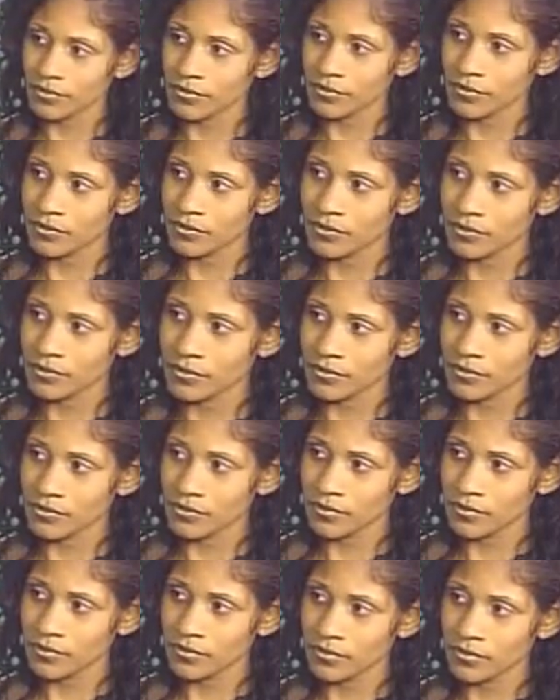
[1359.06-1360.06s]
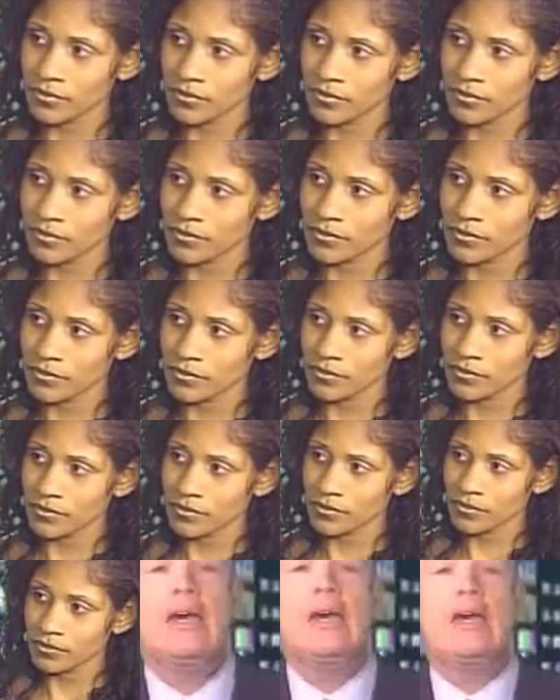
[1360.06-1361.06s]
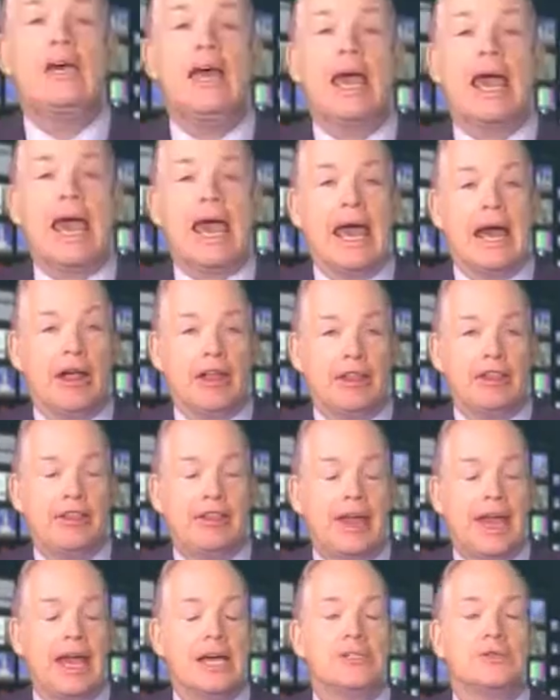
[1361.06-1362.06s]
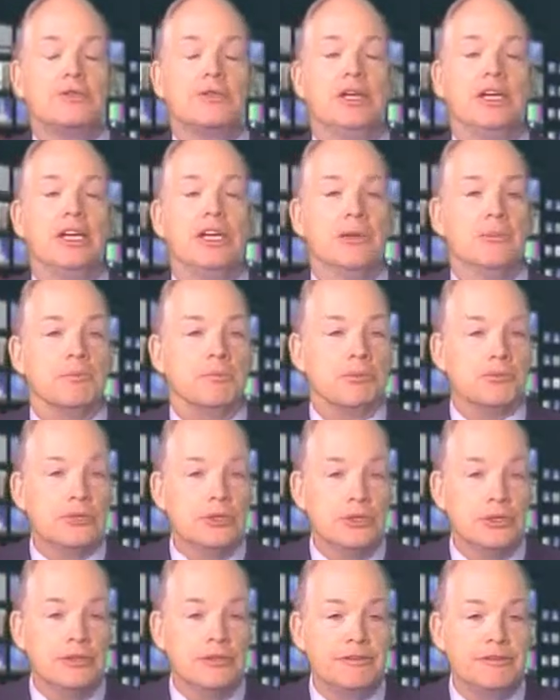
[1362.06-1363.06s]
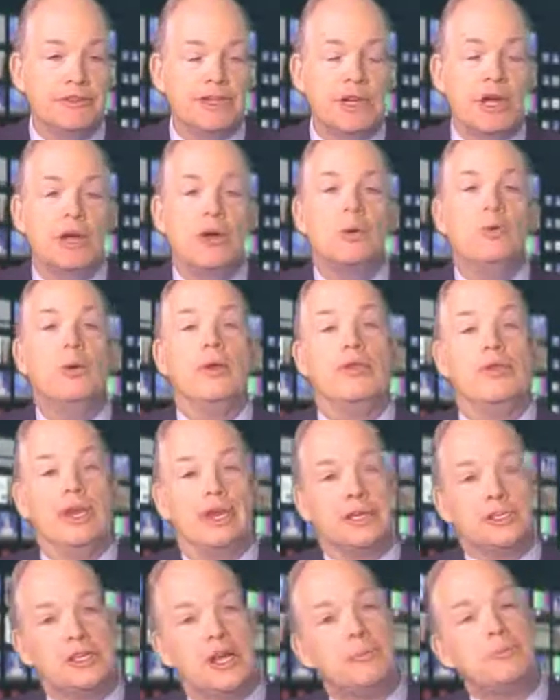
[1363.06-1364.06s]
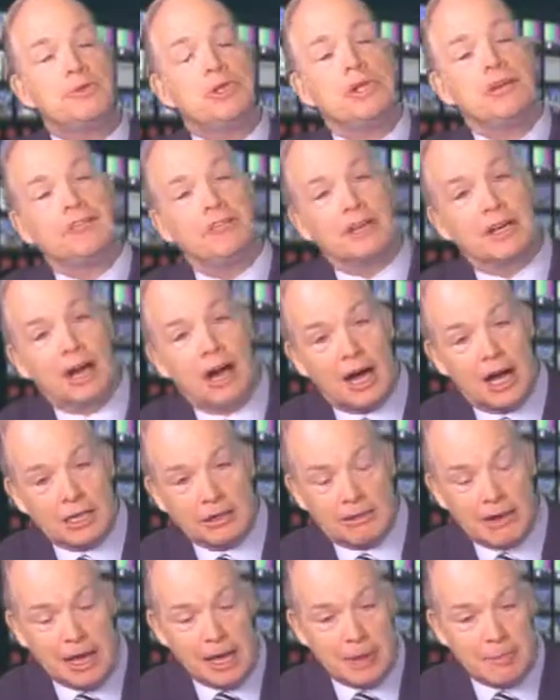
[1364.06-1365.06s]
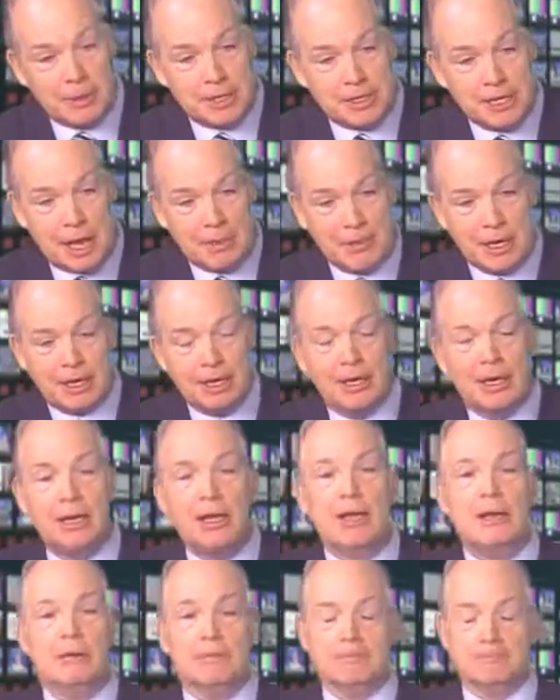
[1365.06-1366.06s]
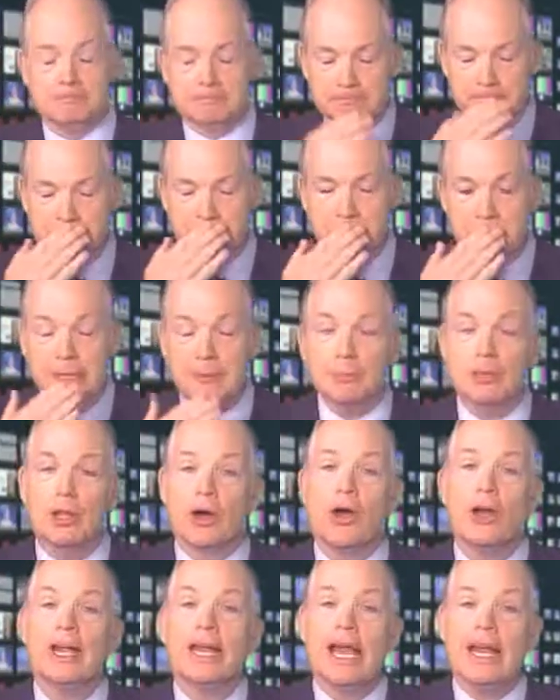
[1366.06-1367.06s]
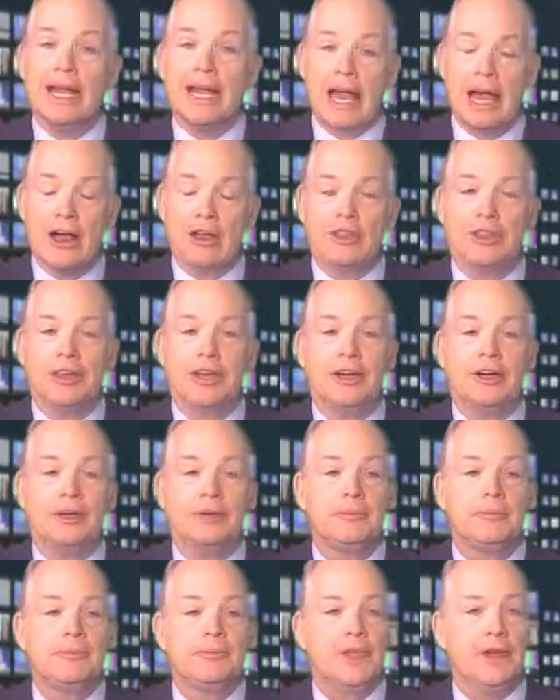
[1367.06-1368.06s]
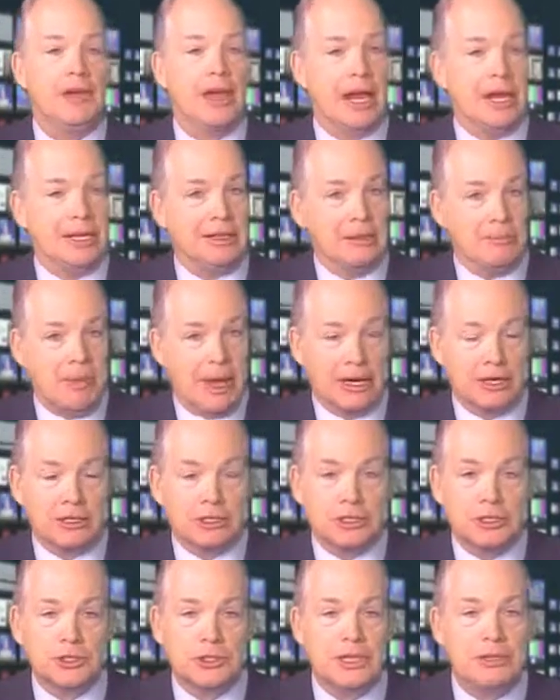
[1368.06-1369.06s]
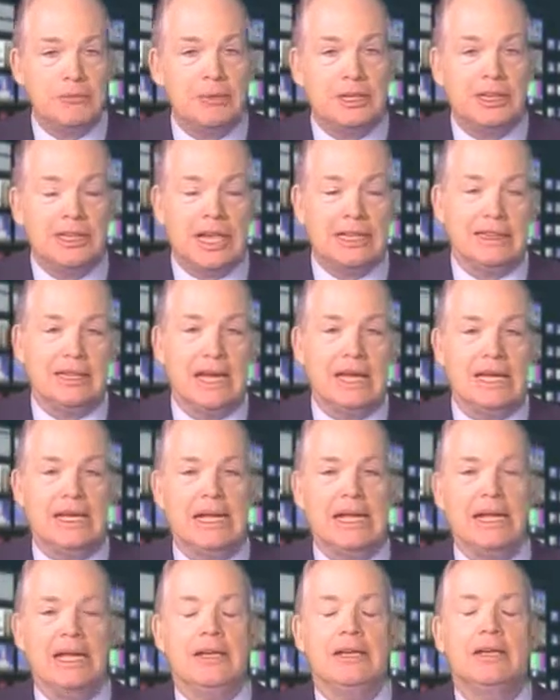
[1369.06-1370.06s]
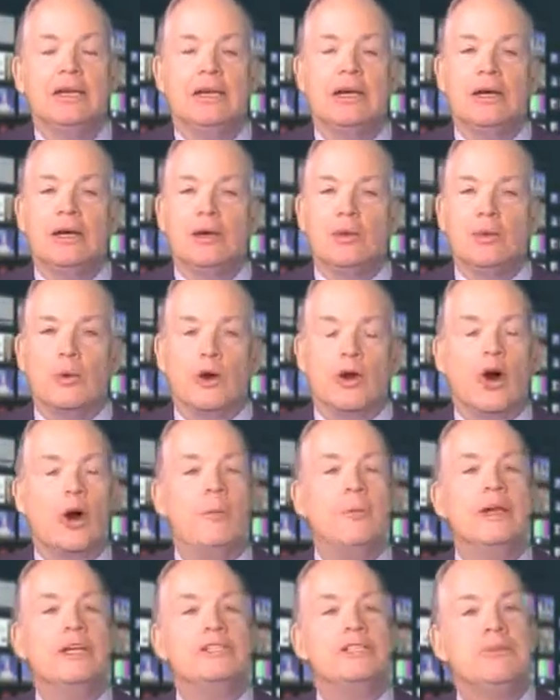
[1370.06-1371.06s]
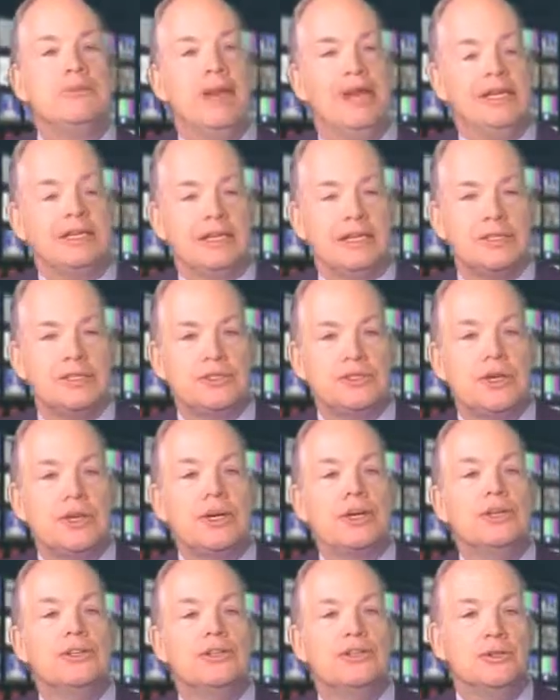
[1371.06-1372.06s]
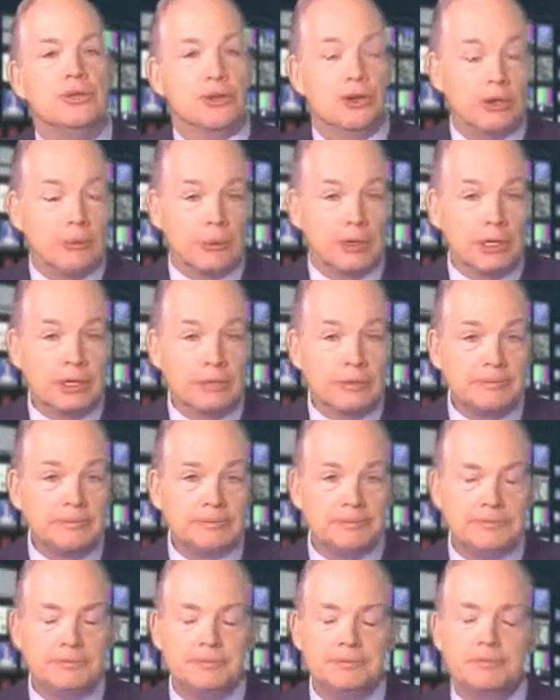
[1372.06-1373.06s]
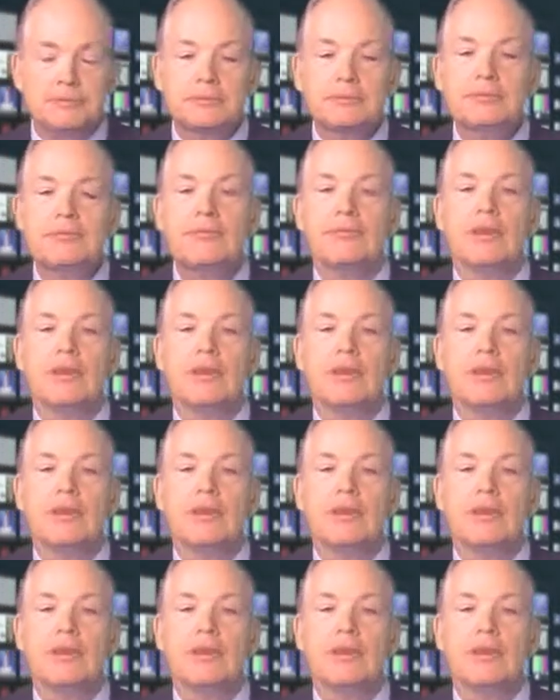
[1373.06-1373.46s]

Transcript: Similarly, as I mentioned earlier, health has really improved, with the exception of the cholera epidemic. People are getting healthier, they're getting the medical treatment that they need. We're hoping to make this durable.